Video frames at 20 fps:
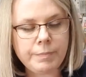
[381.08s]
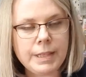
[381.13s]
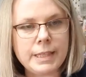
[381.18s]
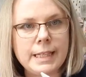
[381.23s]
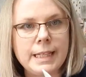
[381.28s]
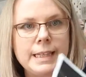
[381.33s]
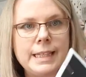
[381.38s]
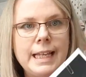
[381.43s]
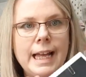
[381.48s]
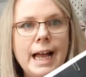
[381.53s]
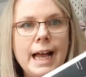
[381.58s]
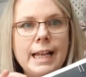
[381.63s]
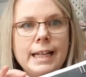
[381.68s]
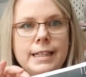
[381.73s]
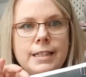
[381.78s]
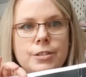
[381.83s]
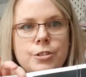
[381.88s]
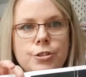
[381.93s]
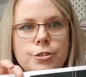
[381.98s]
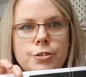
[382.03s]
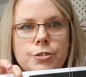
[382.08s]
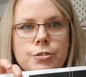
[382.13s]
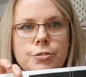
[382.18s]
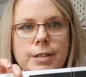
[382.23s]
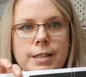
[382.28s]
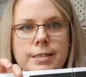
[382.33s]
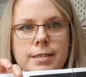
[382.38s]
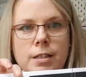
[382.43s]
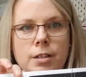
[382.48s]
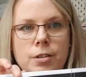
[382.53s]
Then the Alex shirt
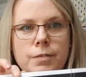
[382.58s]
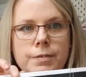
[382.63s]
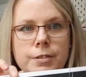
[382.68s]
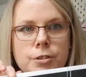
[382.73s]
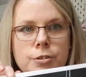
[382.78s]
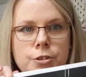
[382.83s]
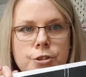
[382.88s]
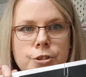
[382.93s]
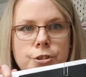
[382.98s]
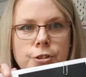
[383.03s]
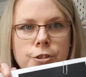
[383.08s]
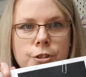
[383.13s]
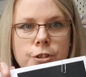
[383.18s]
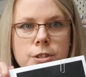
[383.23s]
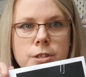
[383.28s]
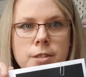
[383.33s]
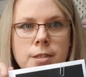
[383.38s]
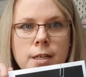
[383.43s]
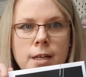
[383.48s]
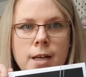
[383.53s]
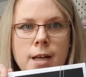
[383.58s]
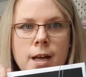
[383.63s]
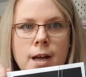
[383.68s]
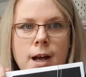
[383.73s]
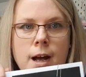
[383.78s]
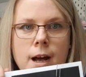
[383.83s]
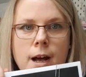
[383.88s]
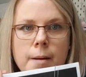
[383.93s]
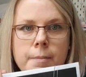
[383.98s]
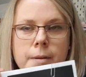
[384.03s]
dress. I love a good shirt.
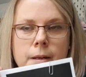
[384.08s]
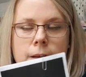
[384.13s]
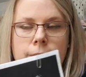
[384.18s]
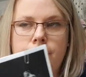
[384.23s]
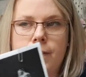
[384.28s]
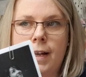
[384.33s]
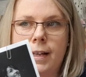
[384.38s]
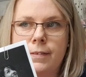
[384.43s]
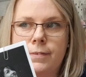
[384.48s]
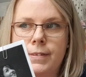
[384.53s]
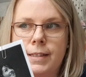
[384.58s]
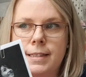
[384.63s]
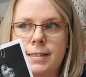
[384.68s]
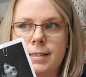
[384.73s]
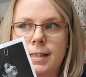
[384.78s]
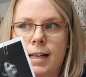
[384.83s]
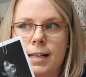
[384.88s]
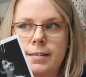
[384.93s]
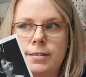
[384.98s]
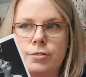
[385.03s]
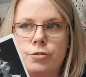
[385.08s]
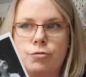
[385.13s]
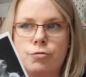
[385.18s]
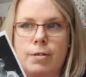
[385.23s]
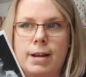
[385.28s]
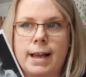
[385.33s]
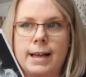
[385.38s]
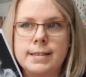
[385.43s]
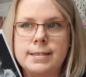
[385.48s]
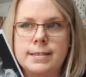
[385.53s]
I'm not a fan of this as a
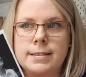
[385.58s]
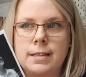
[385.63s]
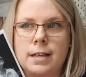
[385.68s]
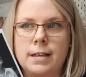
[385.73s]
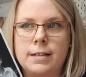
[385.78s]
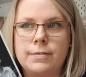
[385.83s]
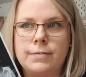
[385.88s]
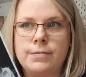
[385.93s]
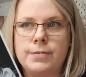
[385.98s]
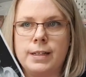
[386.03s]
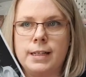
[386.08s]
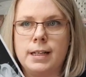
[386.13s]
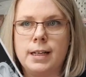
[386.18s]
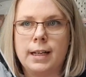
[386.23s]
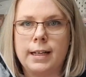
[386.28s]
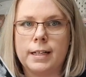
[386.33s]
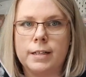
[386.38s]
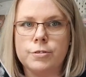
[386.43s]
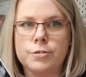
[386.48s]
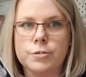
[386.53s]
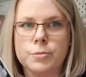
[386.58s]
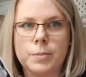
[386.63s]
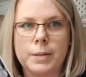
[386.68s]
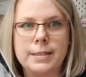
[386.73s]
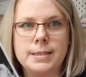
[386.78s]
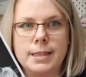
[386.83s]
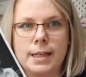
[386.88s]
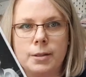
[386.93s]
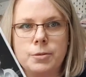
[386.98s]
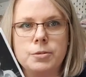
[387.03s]
dress. I'd feel like I just
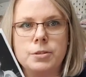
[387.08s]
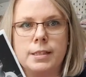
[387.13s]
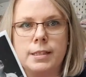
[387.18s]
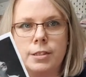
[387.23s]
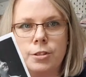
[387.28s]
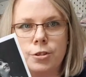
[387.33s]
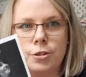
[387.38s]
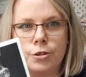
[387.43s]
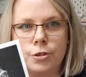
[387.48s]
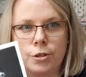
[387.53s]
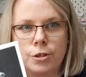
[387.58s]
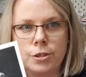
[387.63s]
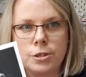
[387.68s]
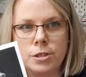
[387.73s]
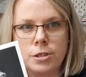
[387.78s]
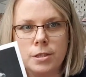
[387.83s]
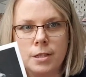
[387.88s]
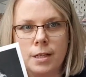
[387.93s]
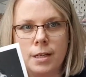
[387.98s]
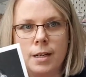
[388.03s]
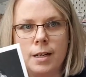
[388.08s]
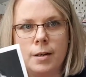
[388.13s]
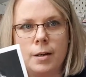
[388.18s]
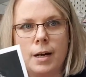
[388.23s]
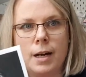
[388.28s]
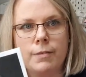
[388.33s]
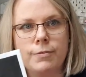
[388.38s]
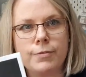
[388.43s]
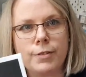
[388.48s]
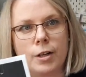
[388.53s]
went out in a shirt
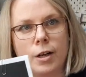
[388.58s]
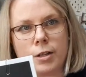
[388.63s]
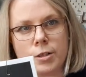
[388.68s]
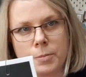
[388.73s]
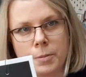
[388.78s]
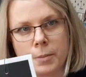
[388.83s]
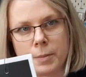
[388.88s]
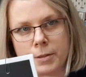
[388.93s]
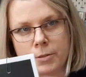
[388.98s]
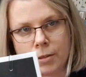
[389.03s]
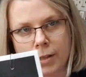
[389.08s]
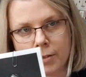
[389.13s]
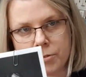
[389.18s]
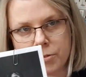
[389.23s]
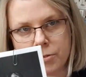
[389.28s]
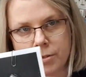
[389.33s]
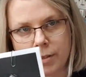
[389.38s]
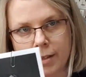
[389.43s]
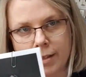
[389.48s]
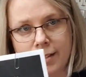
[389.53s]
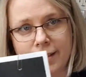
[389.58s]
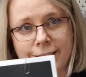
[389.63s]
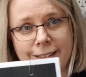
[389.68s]
and forgot to put my trousers on.